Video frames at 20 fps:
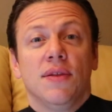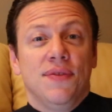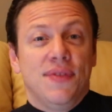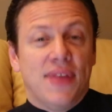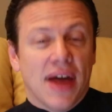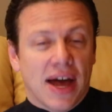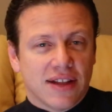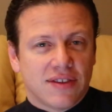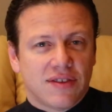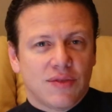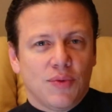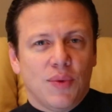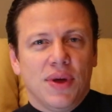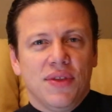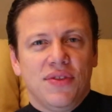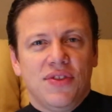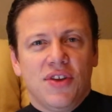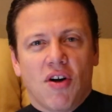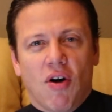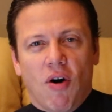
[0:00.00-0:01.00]
That's
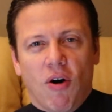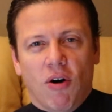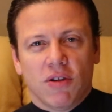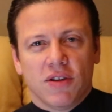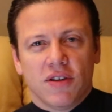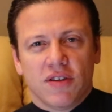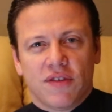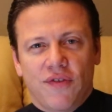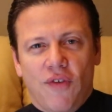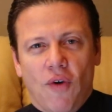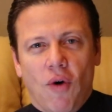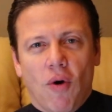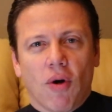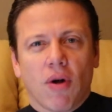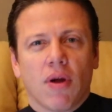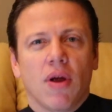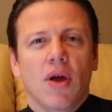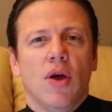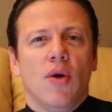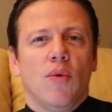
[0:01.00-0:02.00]
what the call is
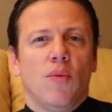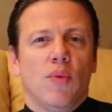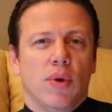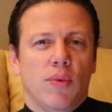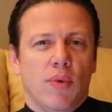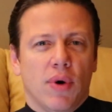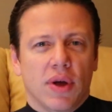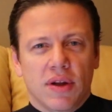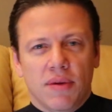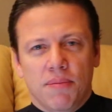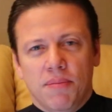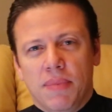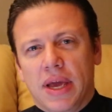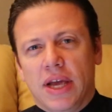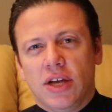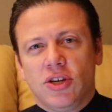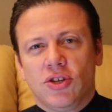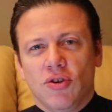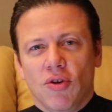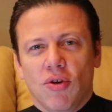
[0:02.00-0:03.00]
for. We want to
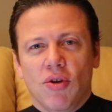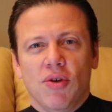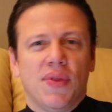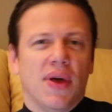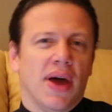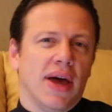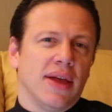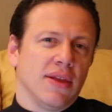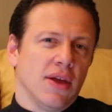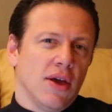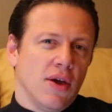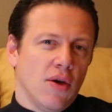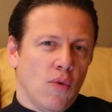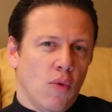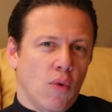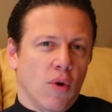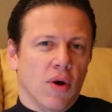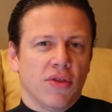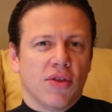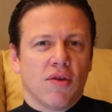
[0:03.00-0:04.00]
make sure that
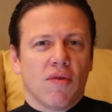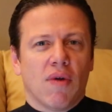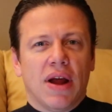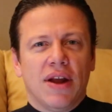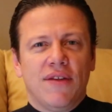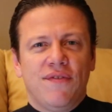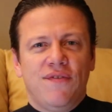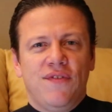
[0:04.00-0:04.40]
we're the right